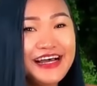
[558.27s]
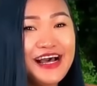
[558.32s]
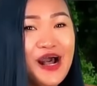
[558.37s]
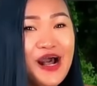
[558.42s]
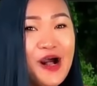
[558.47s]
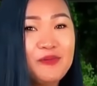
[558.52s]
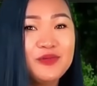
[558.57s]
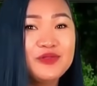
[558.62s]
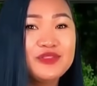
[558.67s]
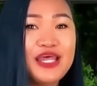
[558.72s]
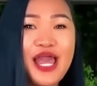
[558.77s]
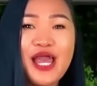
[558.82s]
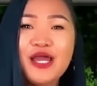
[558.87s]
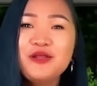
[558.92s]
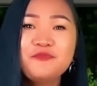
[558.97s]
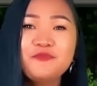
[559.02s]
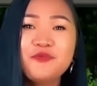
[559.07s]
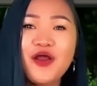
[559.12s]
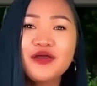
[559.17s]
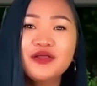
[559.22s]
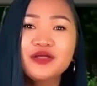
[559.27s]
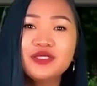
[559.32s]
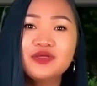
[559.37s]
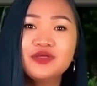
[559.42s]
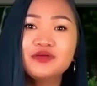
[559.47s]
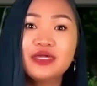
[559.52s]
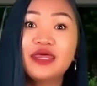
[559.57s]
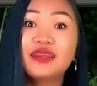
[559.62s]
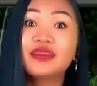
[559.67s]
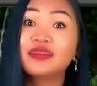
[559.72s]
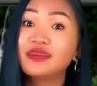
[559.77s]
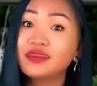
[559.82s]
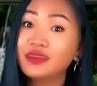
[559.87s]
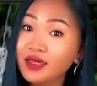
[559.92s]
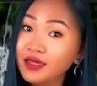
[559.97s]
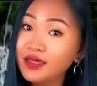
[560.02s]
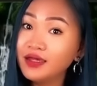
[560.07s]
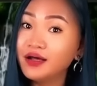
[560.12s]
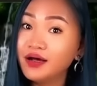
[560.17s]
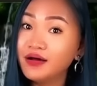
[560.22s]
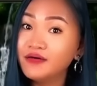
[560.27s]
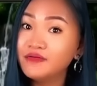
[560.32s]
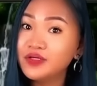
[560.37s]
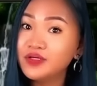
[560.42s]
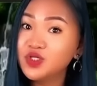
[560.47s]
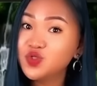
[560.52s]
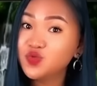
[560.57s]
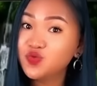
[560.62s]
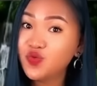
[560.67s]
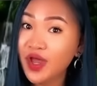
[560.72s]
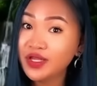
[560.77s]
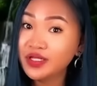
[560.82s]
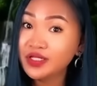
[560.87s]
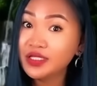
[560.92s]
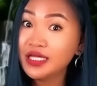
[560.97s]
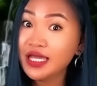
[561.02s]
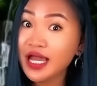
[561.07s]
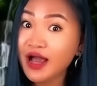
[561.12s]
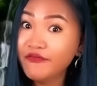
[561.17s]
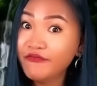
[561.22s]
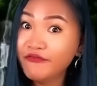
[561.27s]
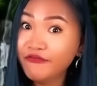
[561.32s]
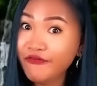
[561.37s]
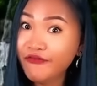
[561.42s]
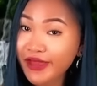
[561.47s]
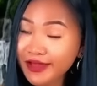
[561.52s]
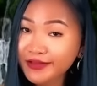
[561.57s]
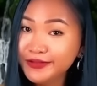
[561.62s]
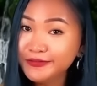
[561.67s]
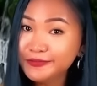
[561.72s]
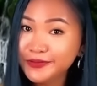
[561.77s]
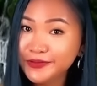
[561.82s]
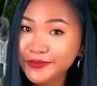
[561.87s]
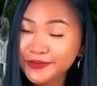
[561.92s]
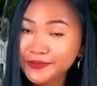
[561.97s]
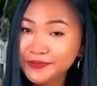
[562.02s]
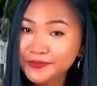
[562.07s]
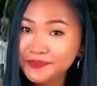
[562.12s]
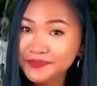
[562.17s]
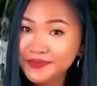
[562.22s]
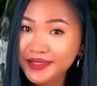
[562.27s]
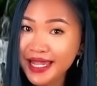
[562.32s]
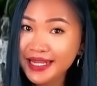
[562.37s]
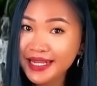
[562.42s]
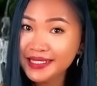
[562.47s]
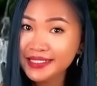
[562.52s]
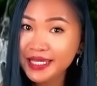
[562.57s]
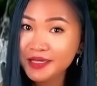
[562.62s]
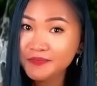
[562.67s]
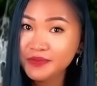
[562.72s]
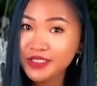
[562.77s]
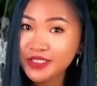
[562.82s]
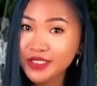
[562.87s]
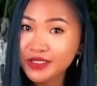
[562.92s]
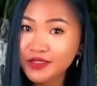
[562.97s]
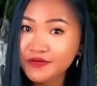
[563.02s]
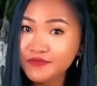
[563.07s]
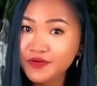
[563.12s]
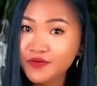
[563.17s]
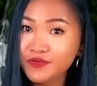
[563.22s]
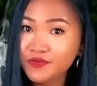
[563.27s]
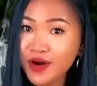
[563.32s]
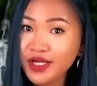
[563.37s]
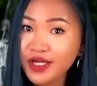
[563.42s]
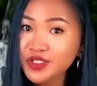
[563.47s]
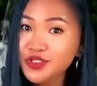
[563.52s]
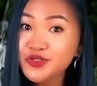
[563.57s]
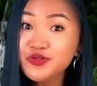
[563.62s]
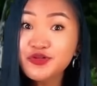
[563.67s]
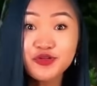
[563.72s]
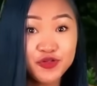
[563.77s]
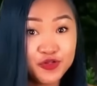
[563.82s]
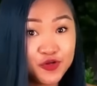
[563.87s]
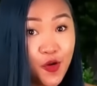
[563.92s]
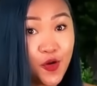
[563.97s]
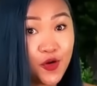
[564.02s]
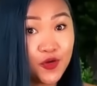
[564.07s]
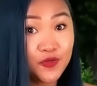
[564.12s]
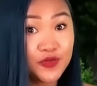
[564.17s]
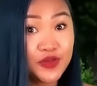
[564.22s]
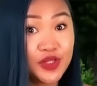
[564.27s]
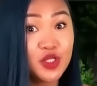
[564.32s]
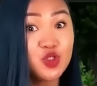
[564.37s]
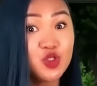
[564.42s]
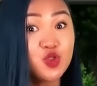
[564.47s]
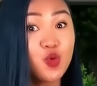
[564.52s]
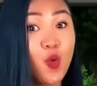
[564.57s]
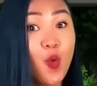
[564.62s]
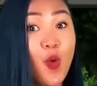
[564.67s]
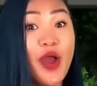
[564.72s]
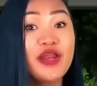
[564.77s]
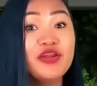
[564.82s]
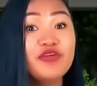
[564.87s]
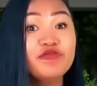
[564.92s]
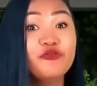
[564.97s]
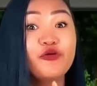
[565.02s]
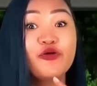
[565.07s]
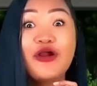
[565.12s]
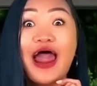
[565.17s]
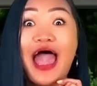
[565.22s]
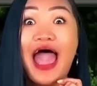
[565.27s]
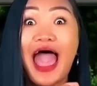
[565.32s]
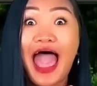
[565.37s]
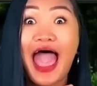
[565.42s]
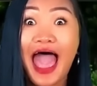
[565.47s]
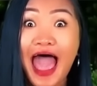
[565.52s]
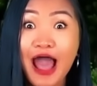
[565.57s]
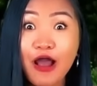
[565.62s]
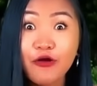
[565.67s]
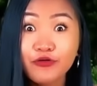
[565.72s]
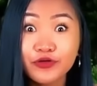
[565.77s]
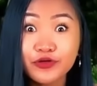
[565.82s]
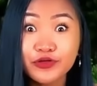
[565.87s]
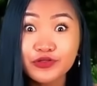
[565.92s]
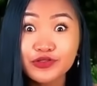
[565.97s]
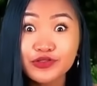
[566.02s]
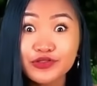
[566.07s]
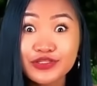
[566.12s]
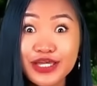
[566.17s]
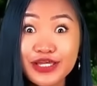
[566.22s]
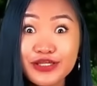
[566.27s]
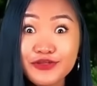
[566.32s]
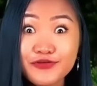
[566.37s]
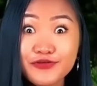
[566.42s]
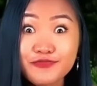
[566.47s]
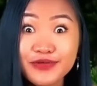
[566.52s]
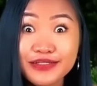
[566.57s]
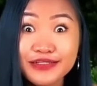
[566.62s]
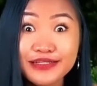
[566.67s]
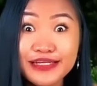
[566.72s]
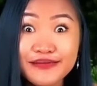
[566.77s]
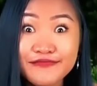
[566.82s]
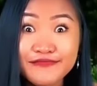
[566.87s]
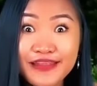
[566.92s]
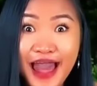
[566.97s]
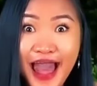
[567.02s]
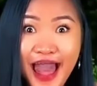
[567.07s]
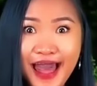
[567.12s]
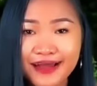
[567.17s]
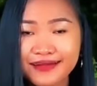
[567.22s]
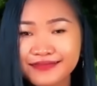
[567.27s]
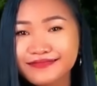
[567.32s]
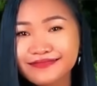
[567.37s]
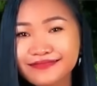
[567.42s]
Almost any product you can think of is readily available, and it can be delivered right to your door within 24 hours. Can you believe that?